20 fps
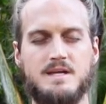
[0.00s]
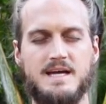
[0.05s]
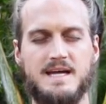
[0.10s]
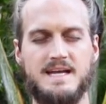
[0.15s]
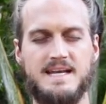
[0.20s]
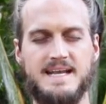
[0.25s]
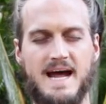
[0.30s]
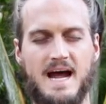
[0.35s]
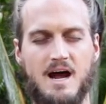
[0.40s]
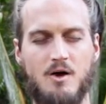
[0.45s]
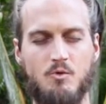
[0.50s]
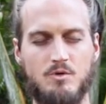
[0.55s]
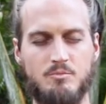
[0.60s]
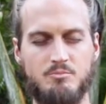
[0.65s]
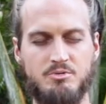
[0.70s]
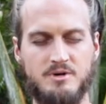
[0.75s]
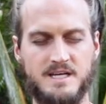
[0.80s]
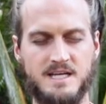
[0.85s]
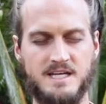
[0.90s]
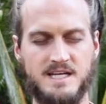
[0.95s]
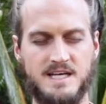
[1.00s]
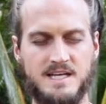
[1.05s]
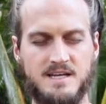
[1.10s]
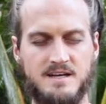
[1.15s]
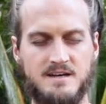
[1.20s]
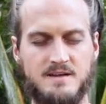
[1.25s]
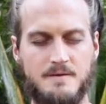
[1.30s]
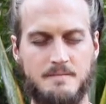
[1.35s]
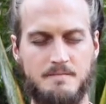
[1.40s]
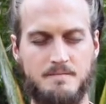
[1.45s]
Now we're bringing
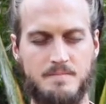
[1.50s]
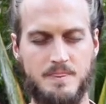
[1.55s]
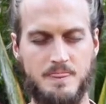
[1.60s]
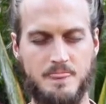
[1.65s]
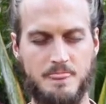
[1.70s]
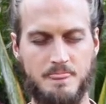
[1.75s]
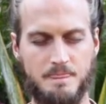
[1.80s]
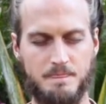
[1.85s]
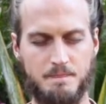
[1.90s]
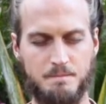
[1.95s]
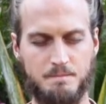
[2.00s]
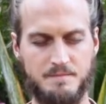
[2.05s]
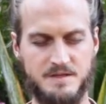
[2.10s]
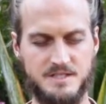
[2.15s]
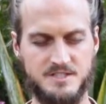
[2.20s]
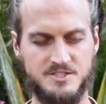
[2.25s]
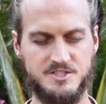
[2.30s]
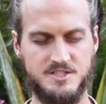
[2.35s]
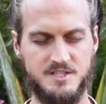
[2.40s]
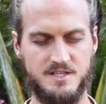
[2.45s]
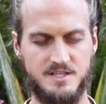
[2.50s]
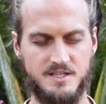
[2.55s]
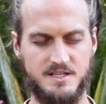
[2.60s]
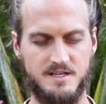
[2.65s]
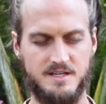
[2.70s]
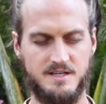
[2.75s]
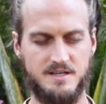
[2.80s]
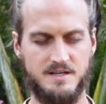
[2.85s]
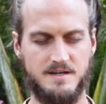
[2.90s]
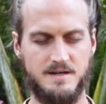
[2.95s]
in this
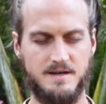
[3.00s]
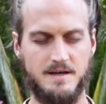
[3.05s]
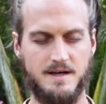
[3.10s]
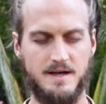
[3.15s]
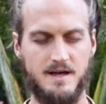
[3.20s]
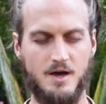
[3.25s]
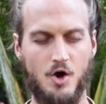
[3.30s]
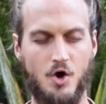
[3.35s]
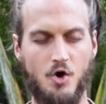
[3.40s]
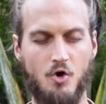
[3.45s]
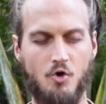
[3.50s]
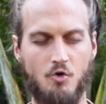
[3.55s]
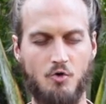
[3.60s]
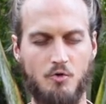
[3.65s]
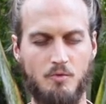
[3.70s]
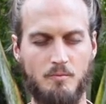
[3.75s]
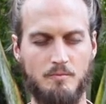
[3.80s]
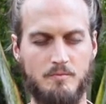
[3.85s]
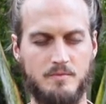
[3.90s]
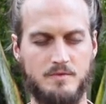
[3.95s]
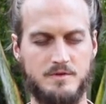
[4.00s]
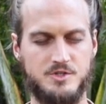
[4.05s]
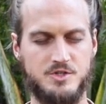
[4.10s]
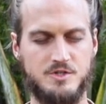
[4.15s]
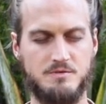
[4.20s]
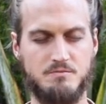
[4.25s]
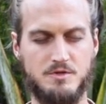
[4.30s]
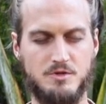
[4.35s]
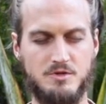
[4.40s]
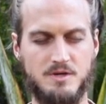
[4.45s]
home,
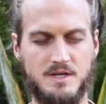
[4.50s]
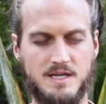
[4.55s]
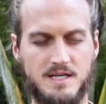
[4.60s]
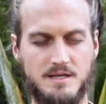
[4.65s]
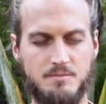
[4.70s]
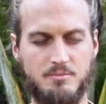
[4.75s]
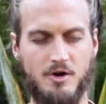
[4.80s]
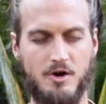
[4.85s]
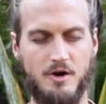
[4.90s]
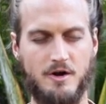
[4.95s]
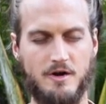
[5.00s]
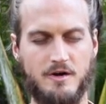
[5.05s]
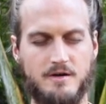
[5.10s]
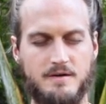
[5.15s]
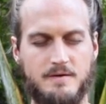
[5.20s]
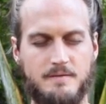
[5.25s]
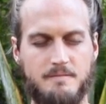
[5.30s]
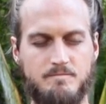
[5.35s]
community part.